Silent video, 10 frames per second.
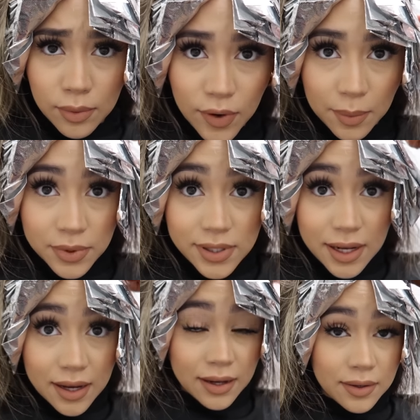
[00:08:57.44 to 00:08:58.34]
We're almost
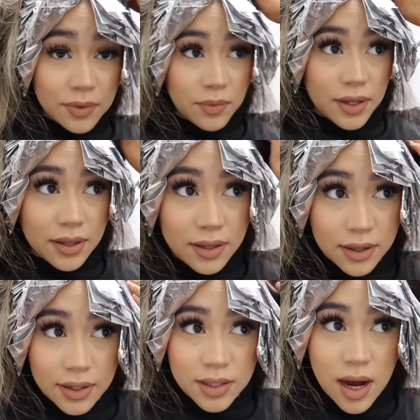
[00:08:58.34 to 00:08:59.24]
done with
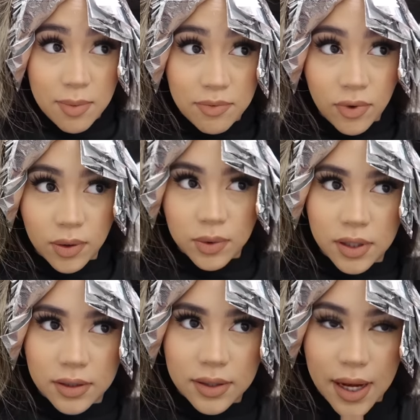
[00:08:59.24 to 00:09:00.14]
the top four.
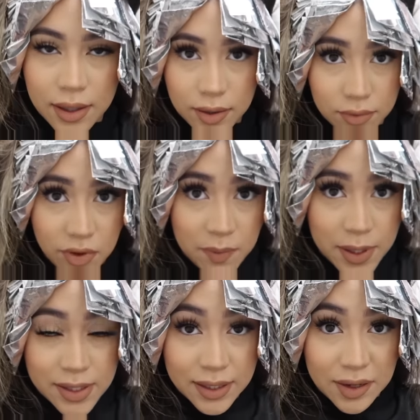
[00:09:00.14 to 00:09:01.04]
Well, kind of. We've
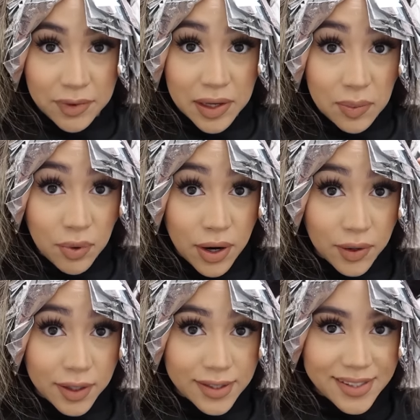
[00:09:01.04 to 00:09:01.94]
made significant
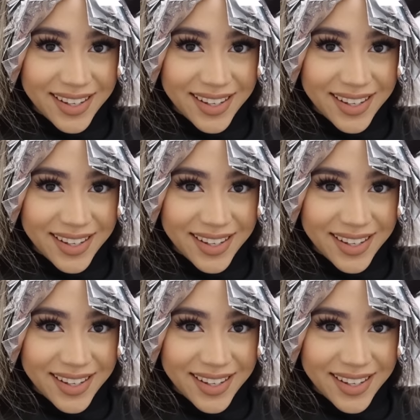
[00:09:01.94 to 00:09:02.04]
progress.